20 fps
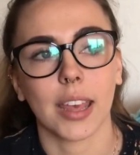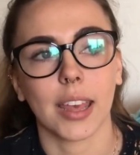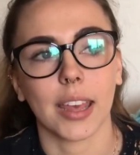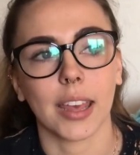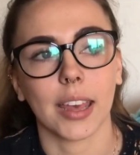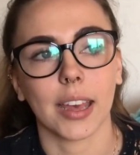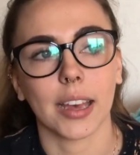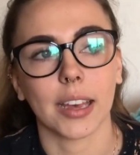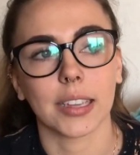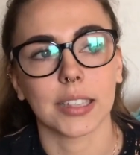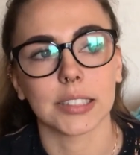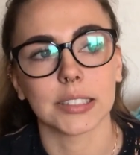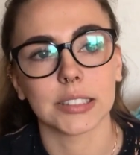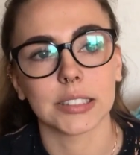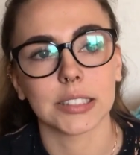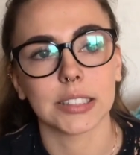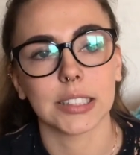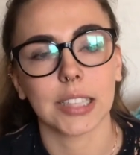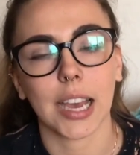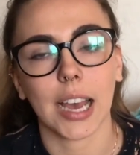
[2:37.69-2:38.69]

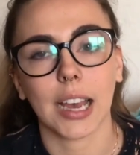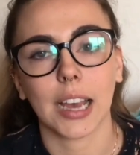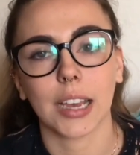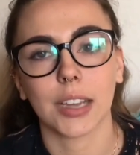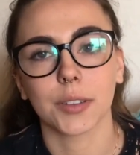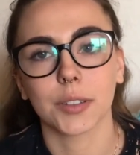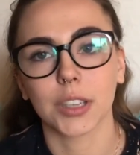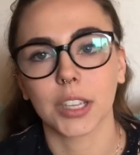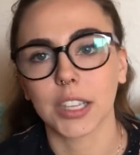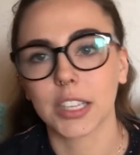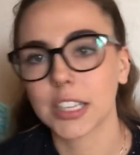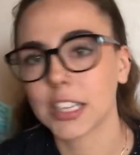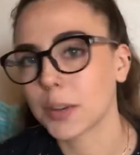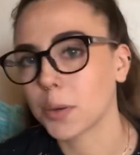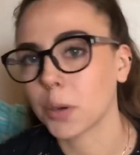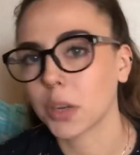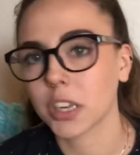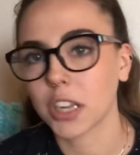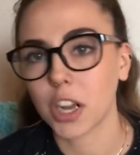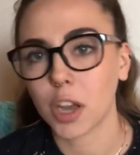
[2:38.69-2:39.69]
And yeah, I really
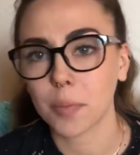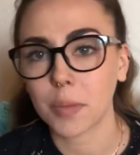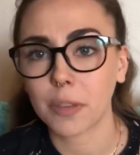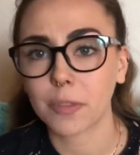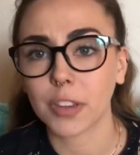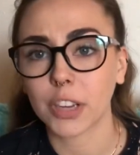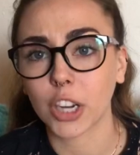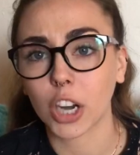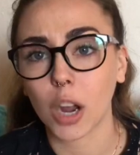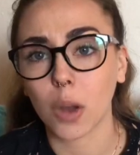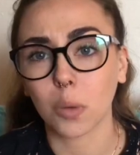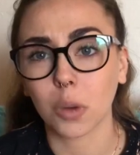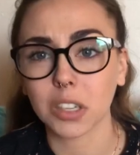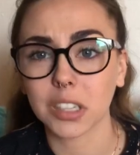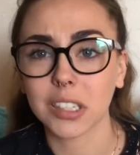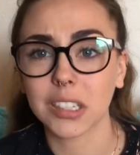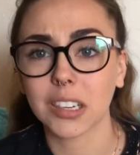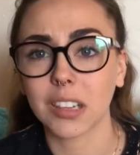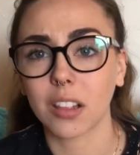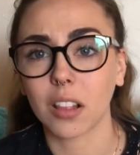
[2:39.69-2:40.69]
didn't want it on my finger. I
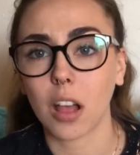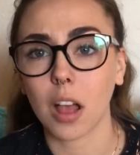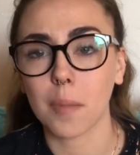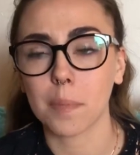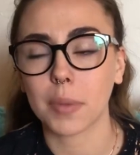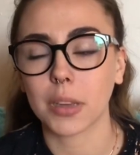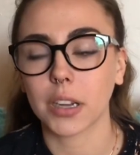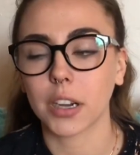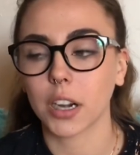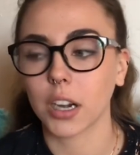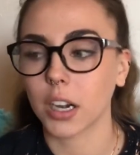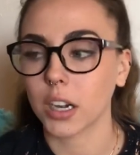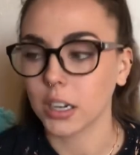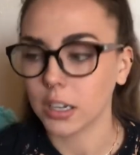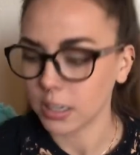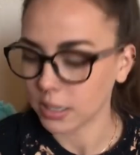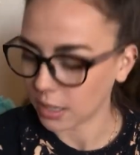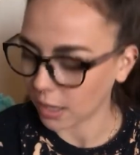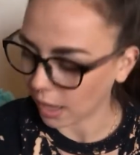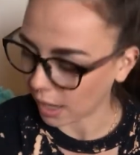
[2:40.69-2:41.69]
wanted it a lot bigger.